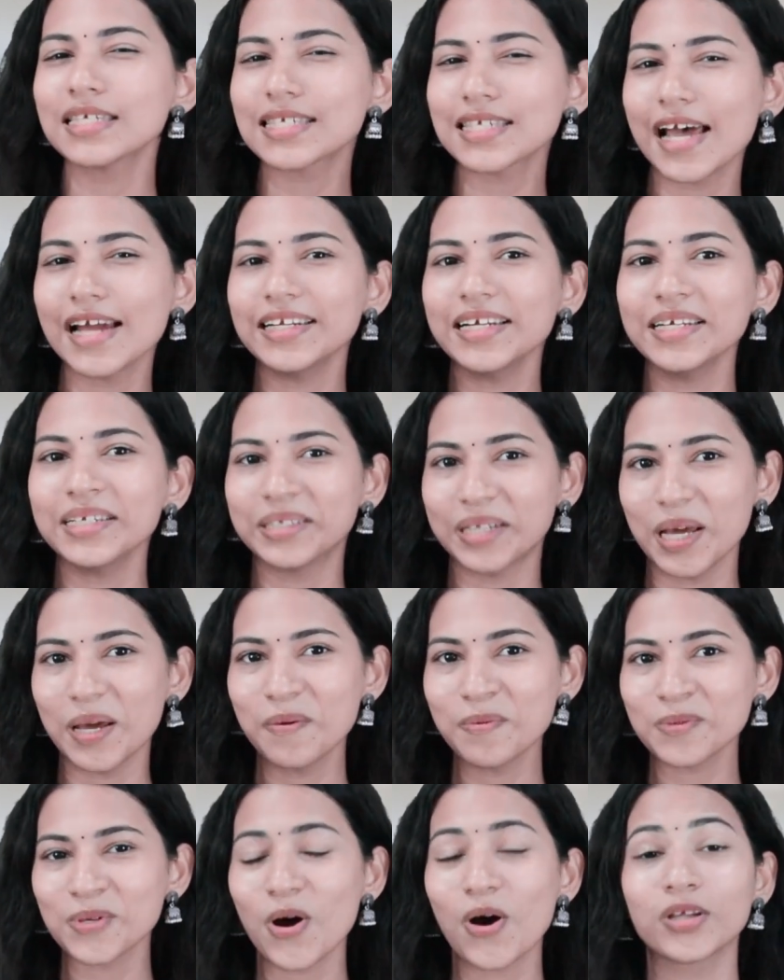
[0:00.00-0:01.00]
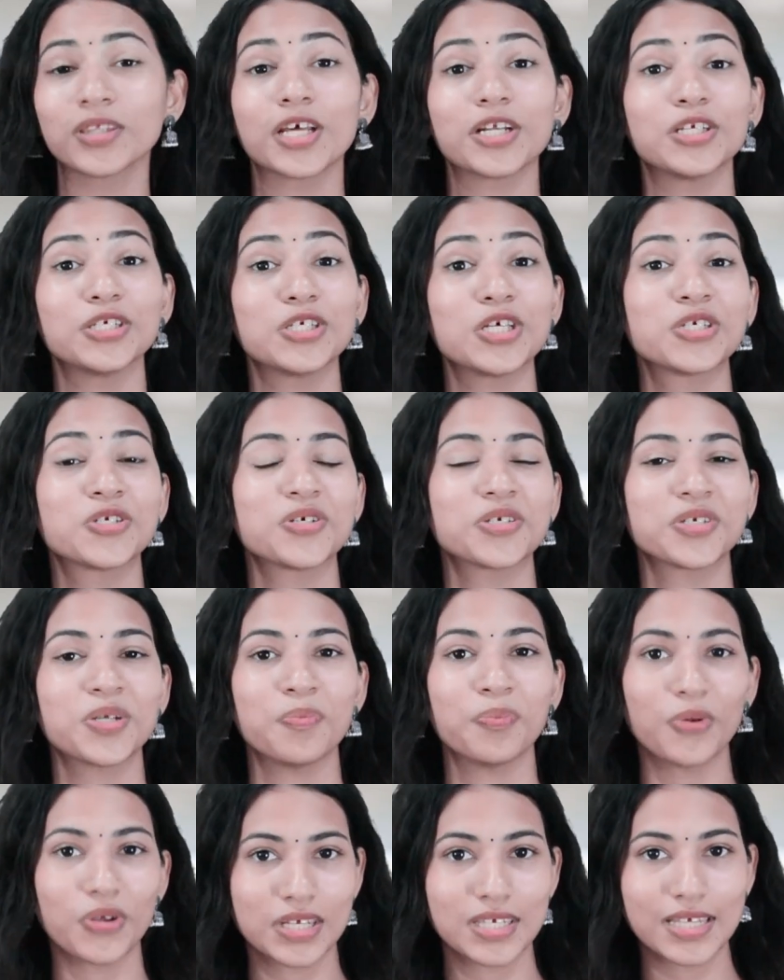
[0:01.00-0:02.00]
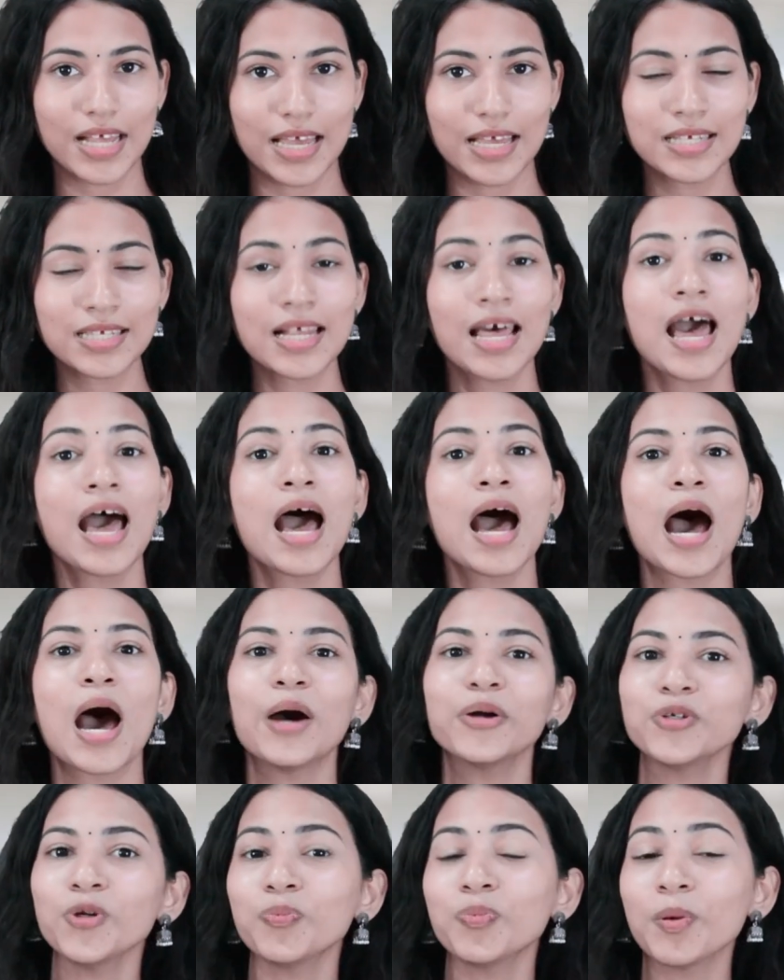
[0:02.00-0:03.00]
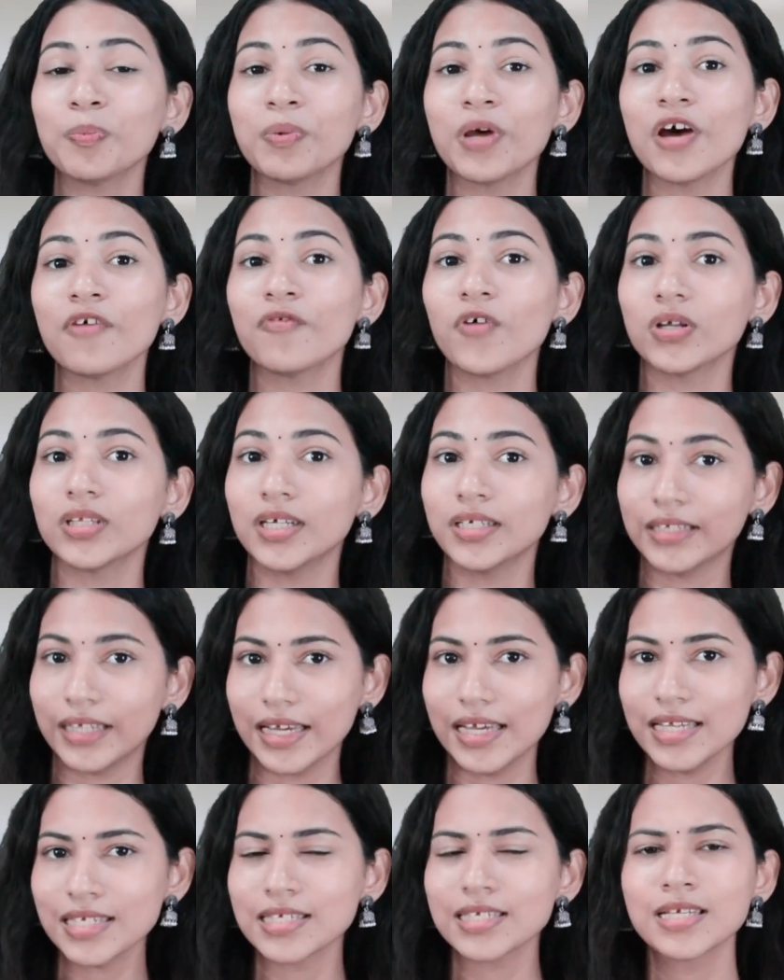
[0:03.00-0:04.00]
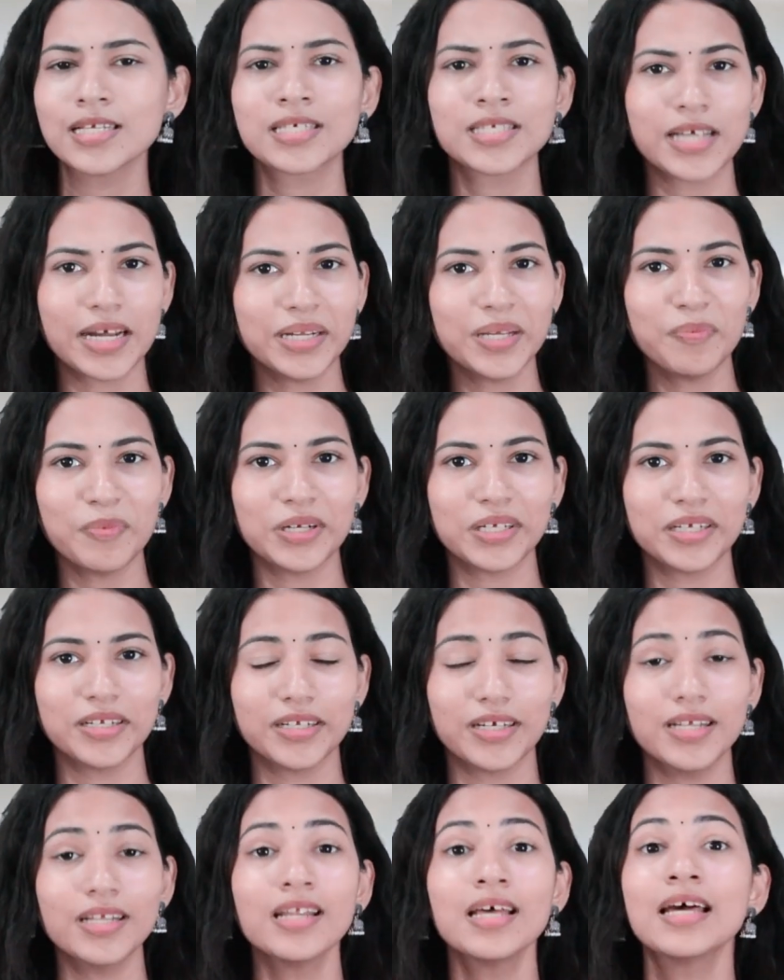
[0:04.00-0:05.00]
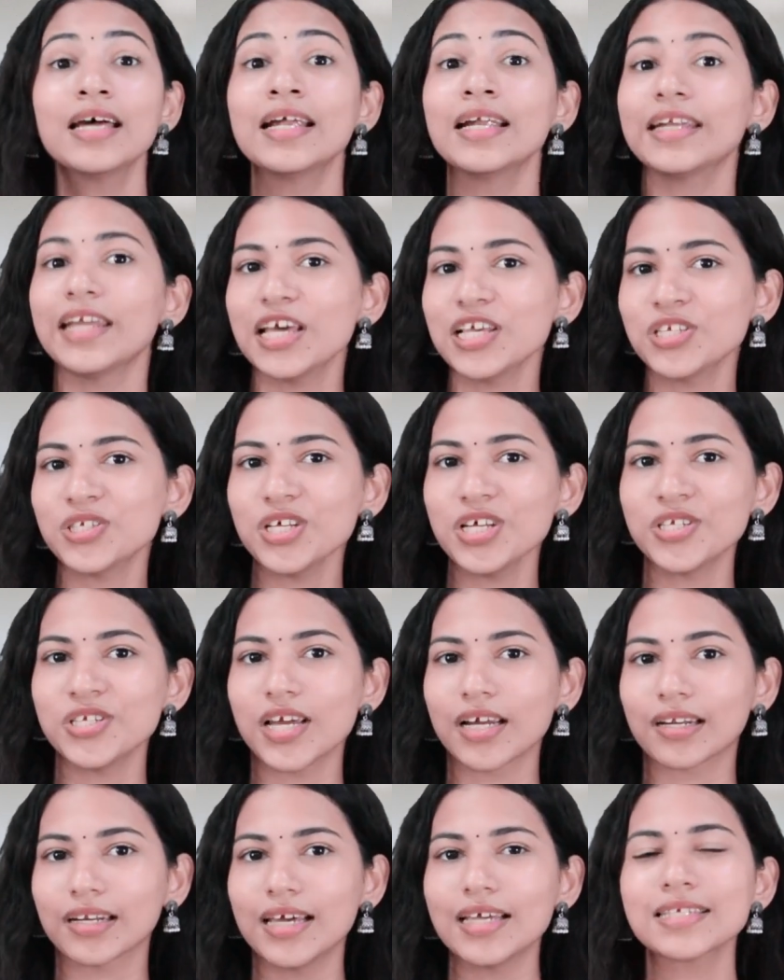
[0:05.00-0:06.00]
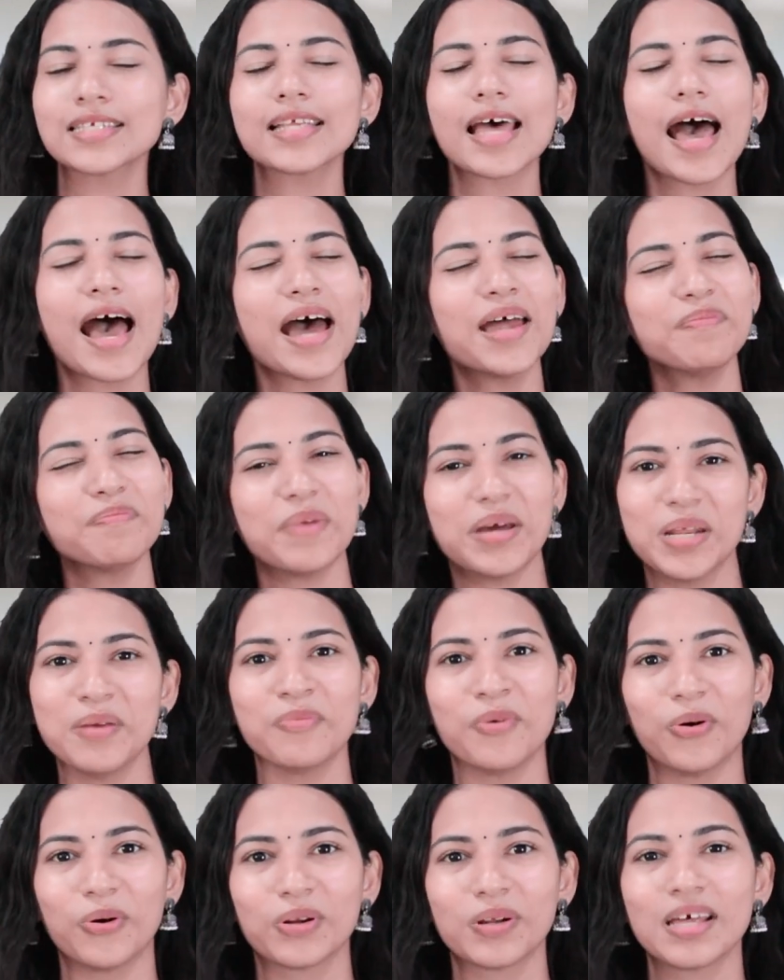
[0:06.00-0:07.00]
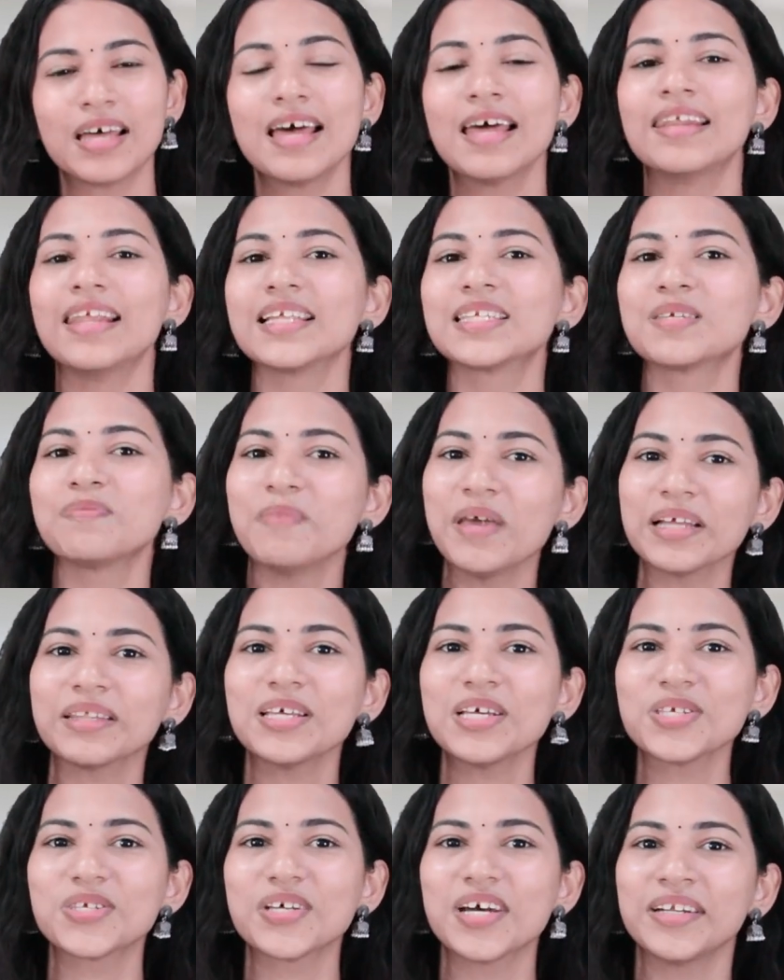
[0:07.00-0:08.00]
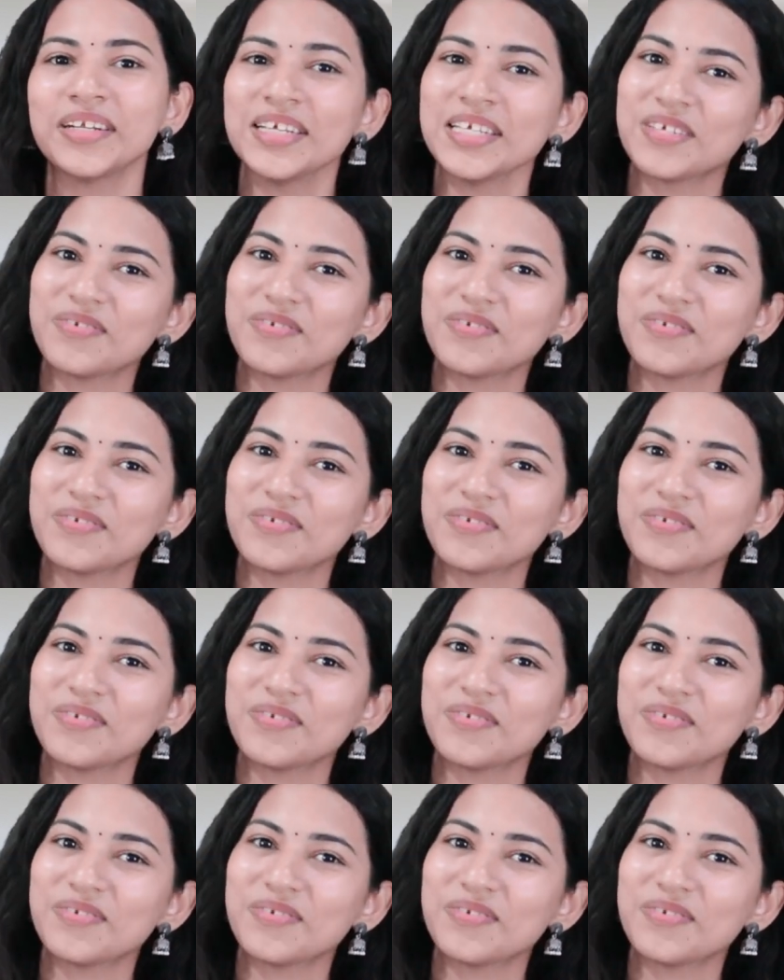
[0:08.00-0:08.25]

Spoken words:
insider tips on the registration process, how to prepare for the test, study material, test day checklist, and many more. Let's make this journey